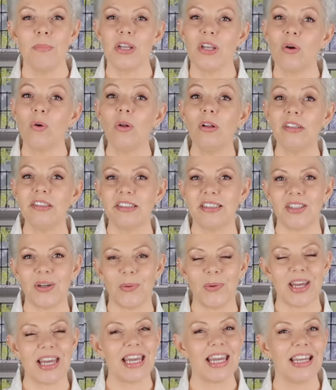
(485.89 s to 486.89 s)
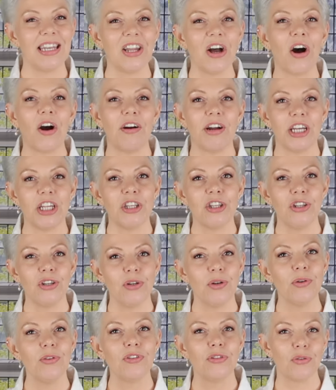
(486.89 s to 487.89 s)
But also in our
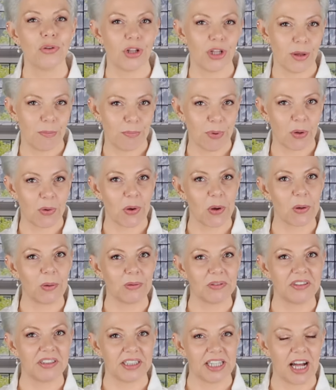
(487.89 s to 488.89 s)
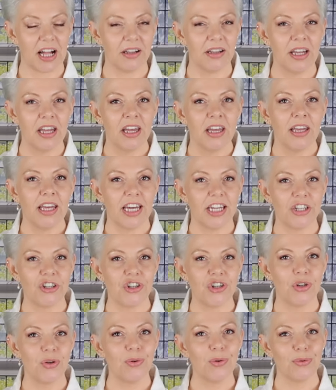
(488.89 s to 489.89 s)
neutral boho style, a
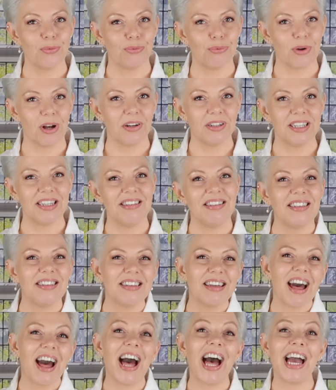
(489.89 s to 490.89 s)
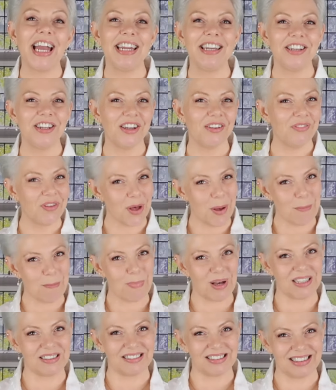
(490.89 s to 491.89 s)
jute rug is kind of a
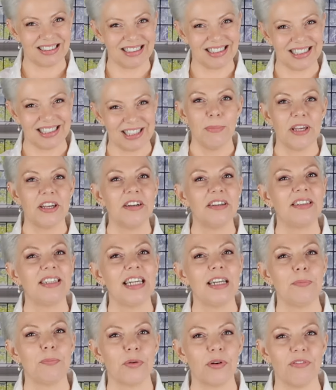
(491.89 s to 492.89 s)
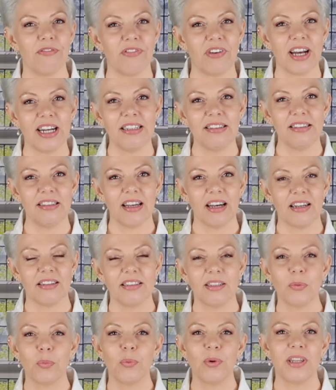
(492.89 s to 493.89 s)
must, because it provides
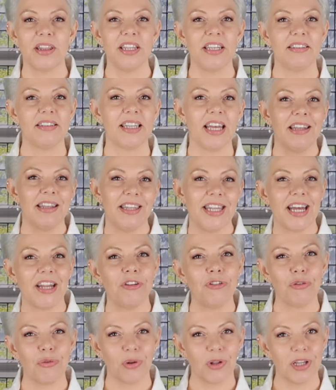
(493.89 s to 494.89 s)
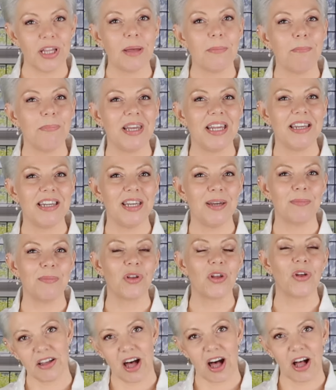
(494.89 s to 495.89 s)
us with this natural
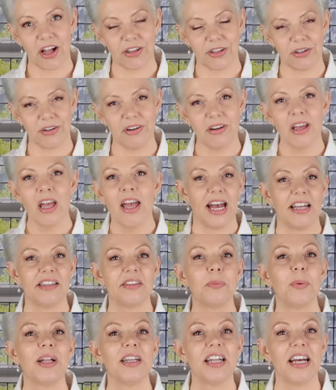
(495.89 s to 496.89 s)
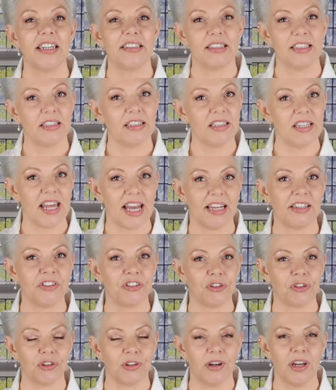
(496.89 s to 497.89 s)
medium color as well as the
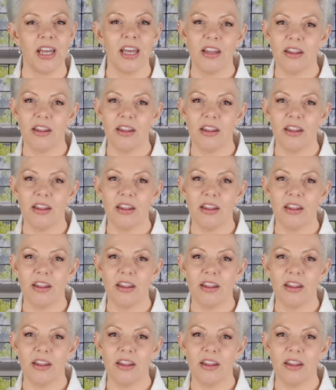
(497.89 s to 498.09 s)
texture.